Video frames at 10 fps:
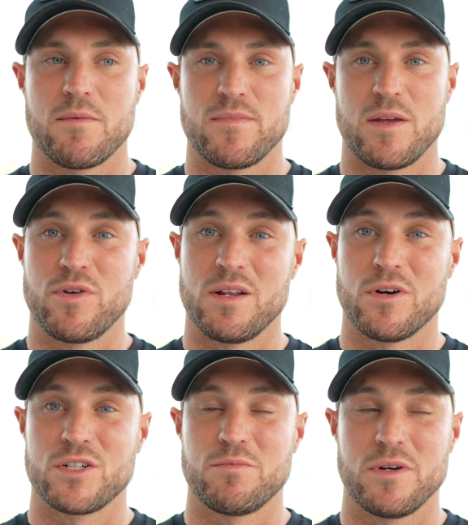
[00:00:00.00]
They pretty
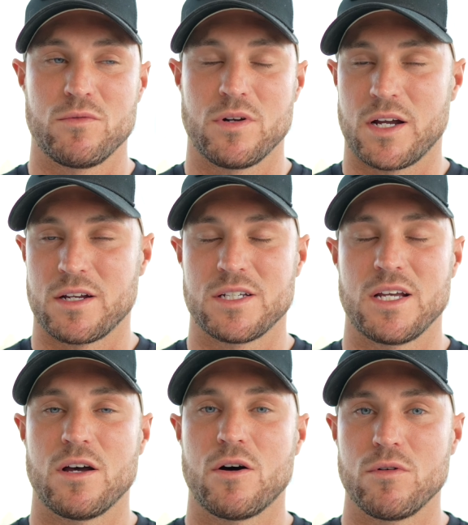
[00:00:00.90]
much built, like I say,
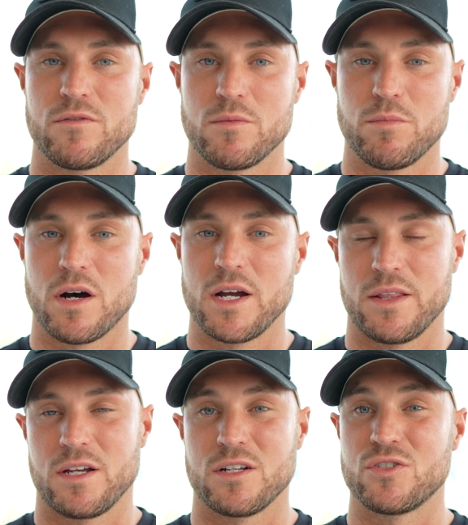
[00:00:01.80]
the whole of Dubai, and
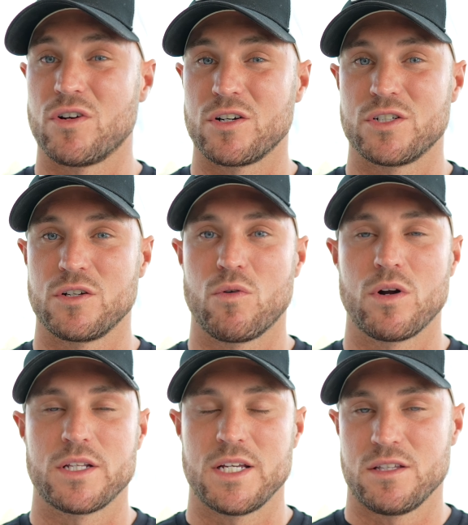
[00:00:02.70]
the construction
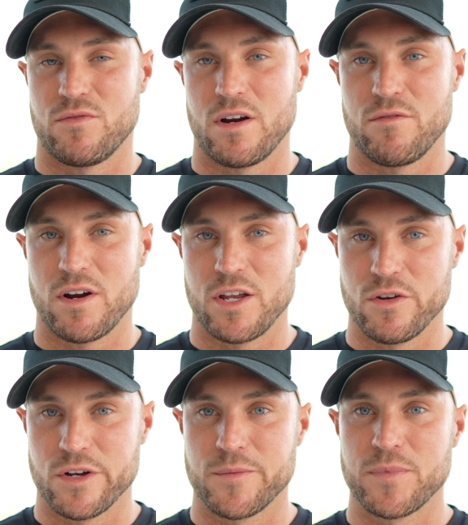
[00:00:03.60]
quality is very, very
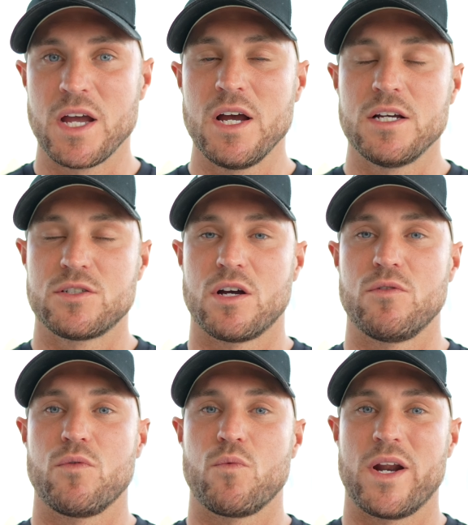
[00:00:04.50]
good.
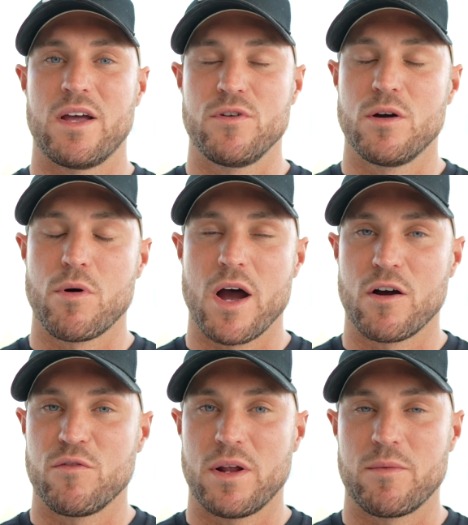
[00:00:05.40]
So whenever you're buying
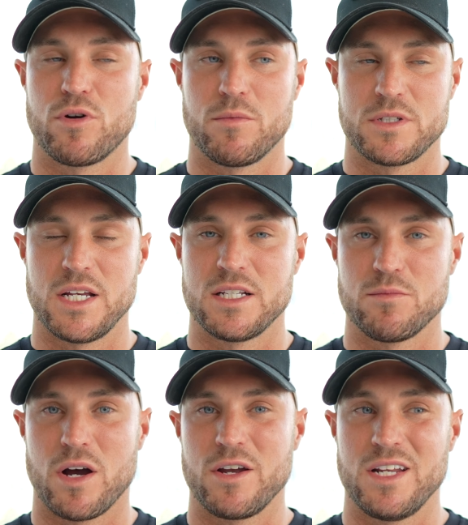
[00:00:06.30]
off-plan property in
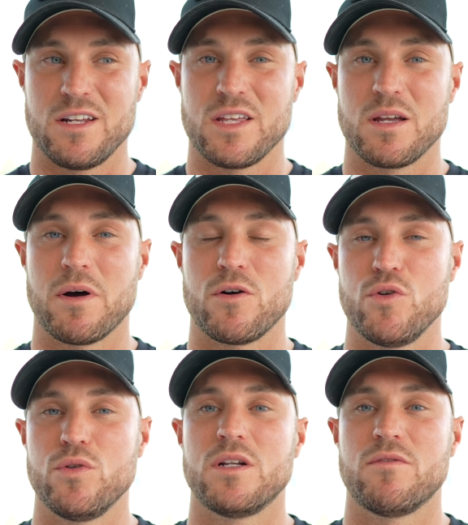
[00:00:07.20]
Dubai, you need to think about
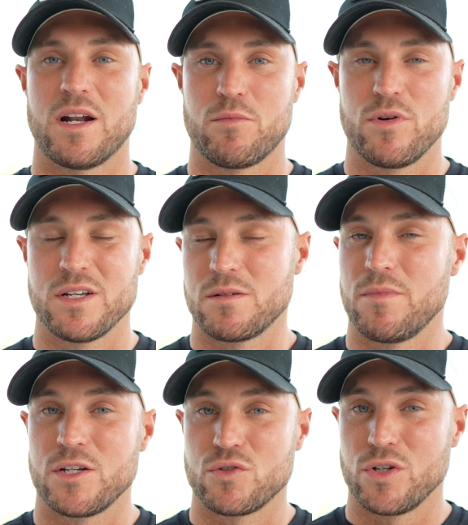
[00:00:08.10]
who the developer is and
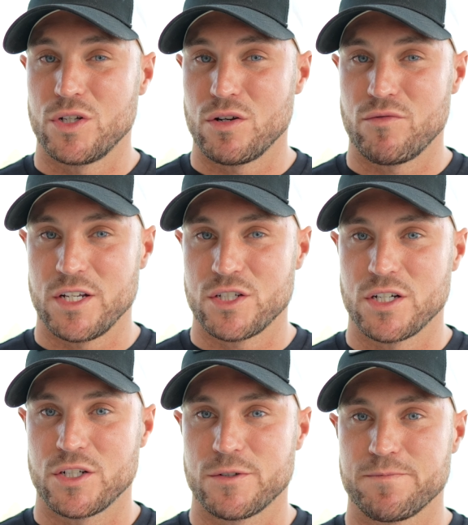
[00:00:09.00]
make sure you do your
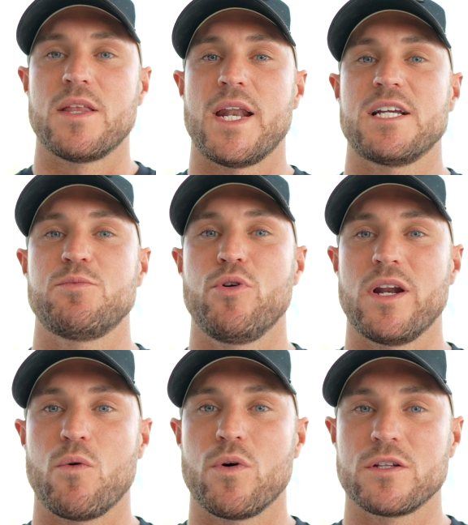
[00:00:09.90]
research. The next point I
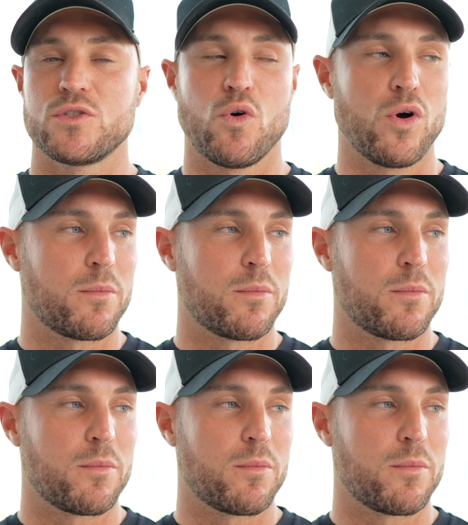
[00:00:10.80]
want to talk